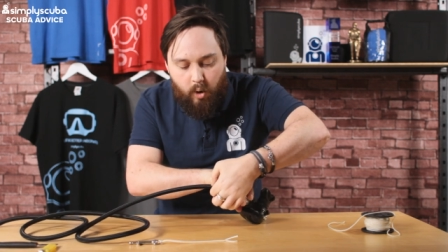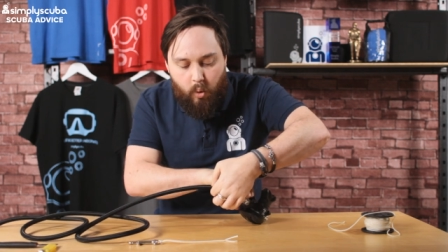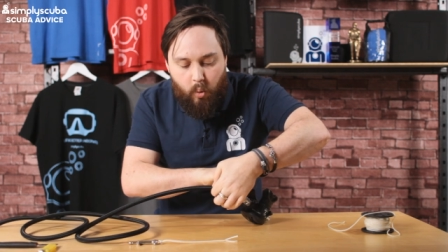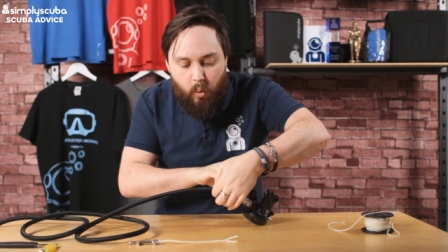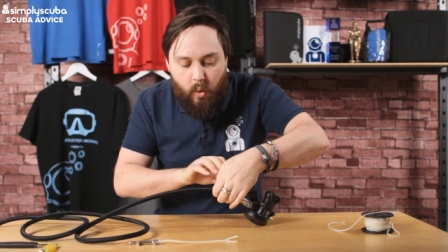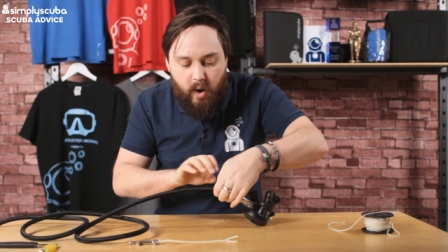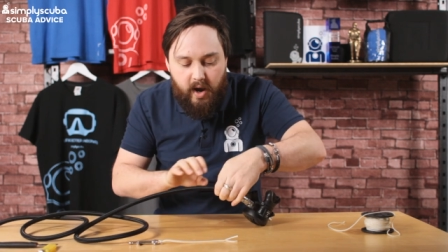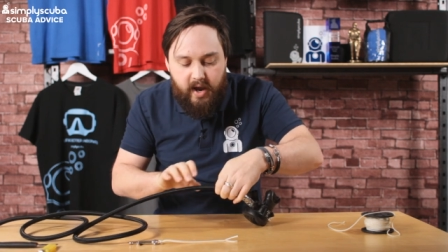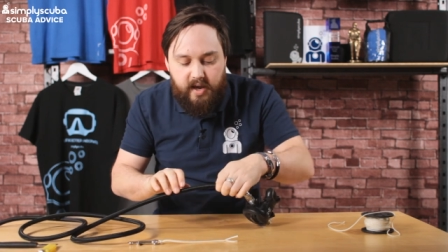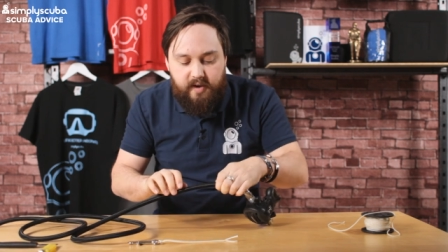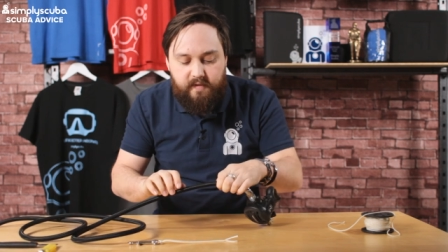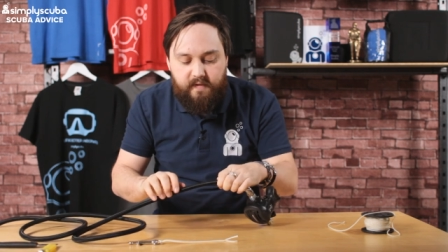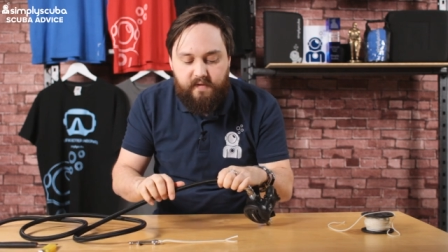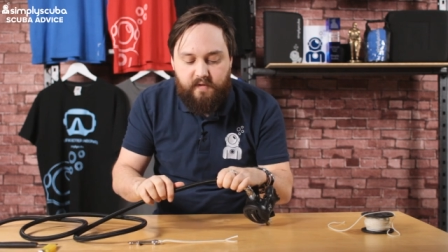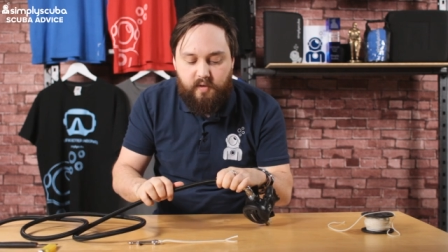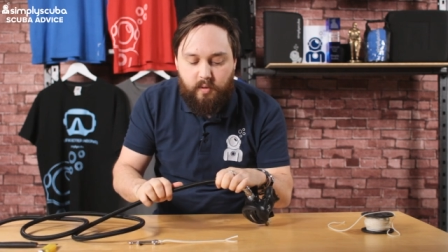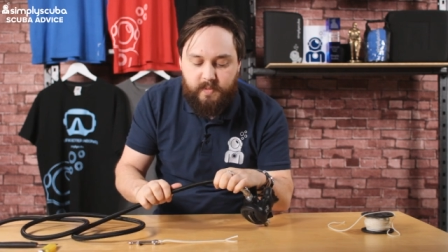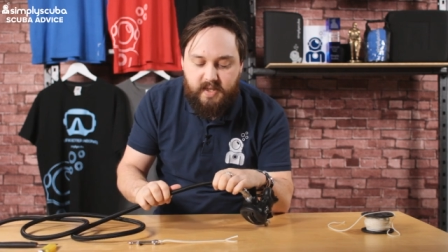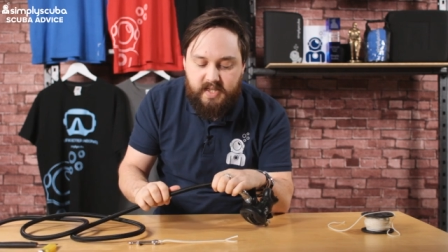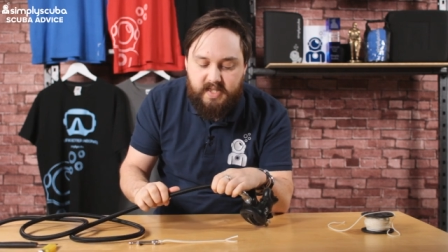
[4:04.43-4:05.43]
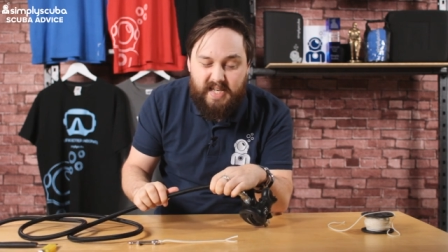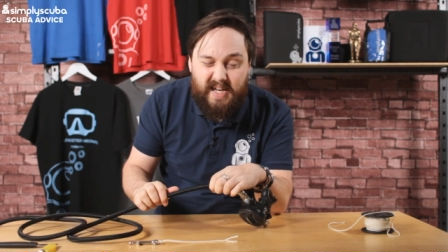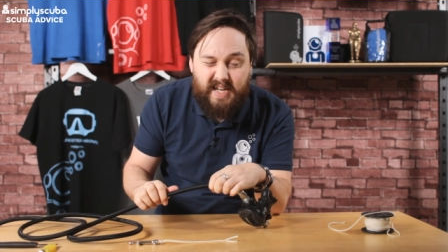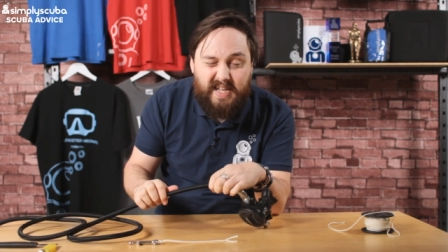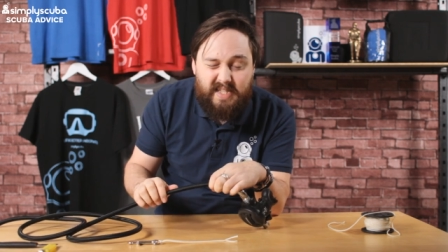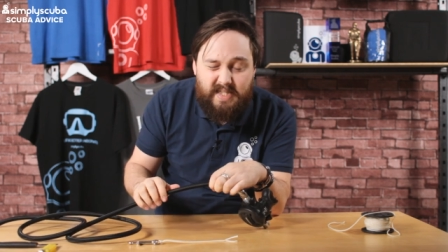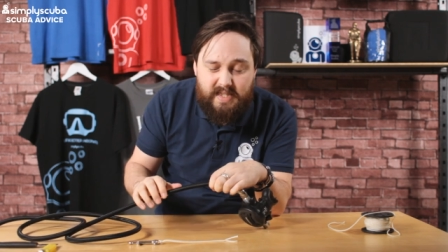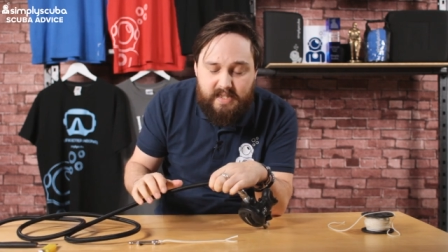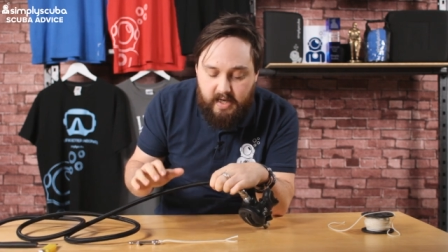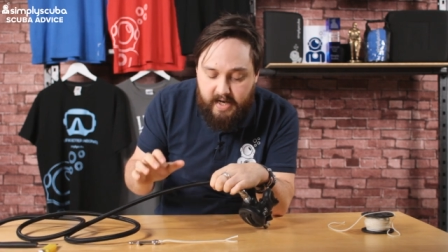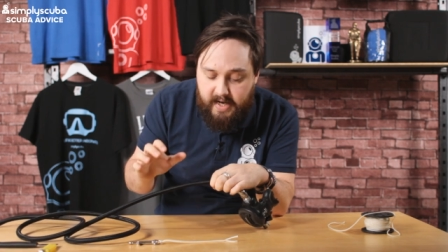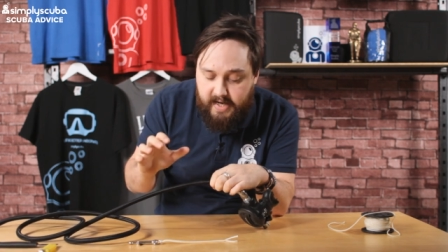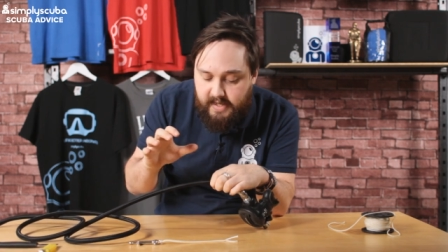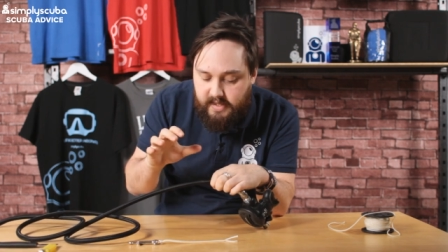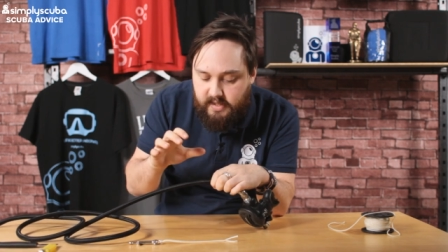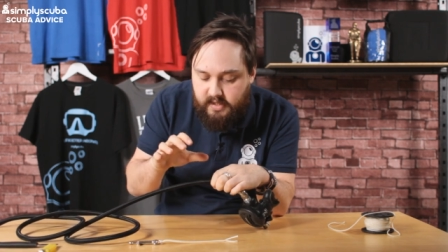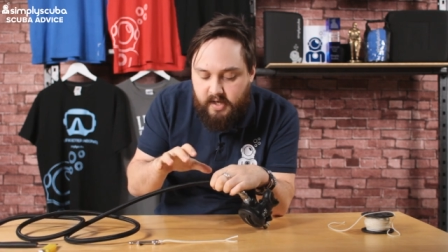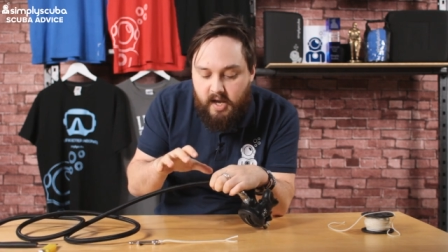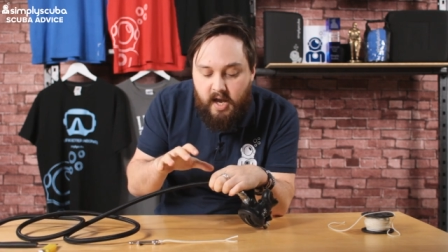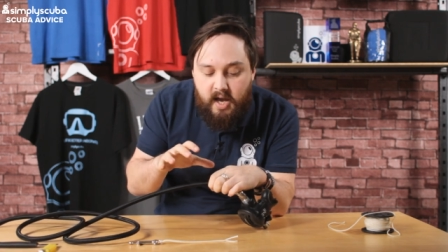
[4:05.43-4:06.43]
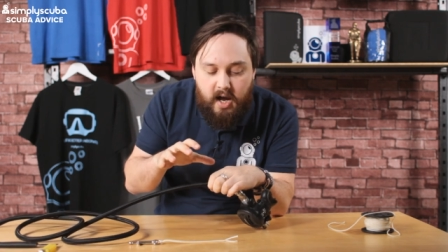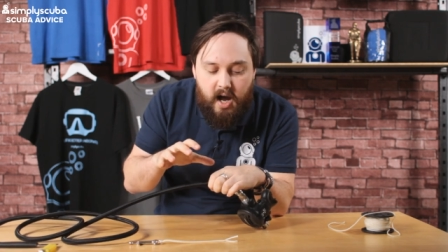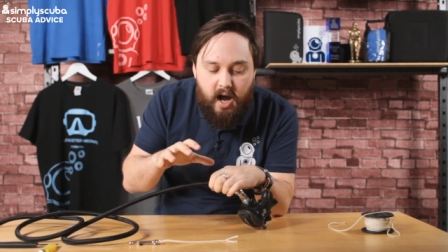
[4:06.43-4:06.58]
away from the second stage.